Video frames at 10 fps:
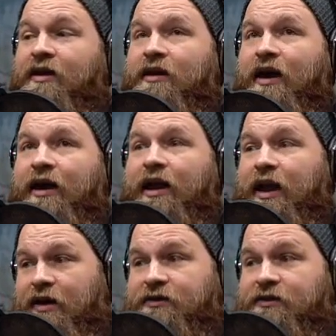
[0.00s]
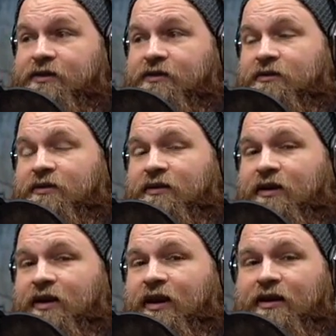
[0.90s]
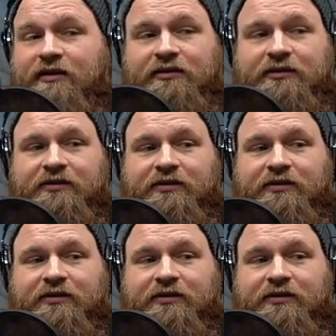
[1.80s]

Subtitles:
I guess. And